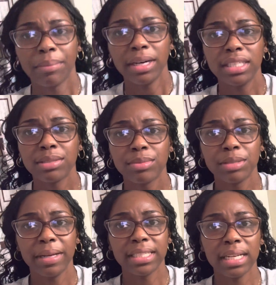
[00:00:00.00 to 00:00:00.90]
my husband was
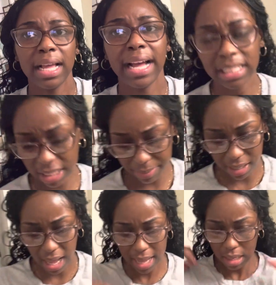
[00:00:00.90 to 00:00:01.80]
basically asking me,
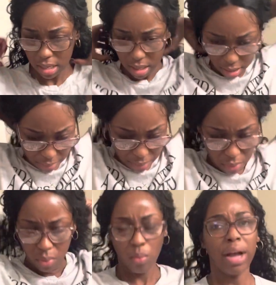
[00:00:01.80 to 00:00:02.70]
like, um,
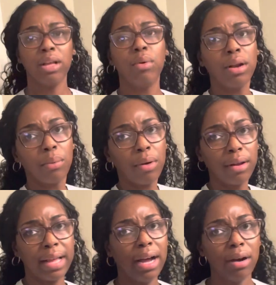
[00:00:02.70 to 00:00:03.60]
why you want to
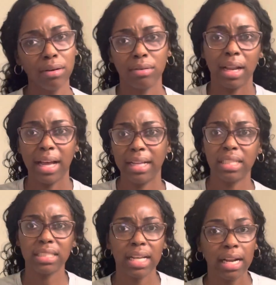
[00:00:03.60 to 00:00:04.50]
work out, like,
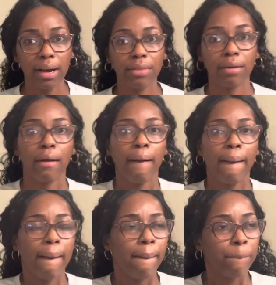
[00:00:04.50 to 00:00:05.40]
this, that, and other.
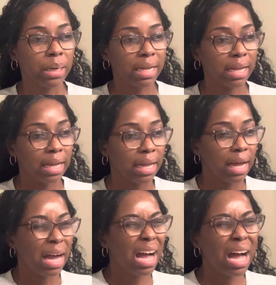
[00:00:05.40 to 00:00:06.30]
But
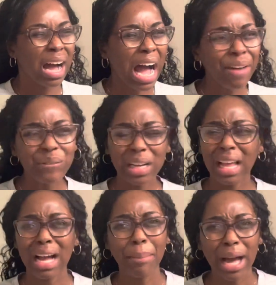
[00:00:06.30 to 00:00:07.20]
I feel
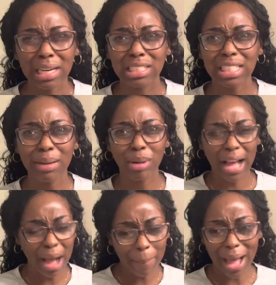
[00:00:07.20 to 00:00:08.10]
like I'm out of shape.
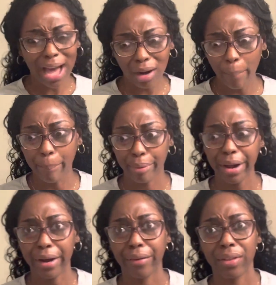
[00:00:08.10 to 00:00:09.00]
Like, I'm out of
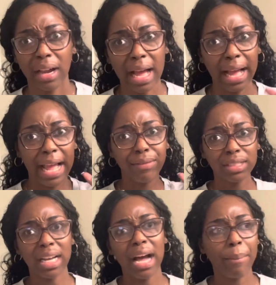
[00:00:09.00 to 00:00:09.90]
breath. Like, every
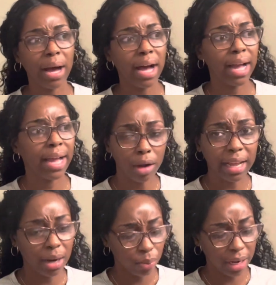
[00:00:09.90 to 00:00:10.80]
time I work
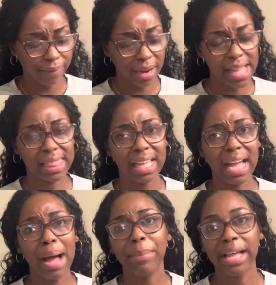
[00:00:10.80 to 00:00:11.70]
out or whatever like
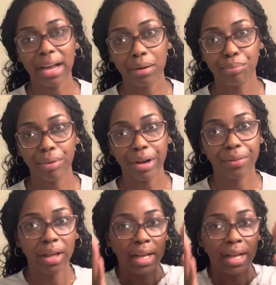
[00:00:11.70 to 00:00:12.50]
that, I be out of breath.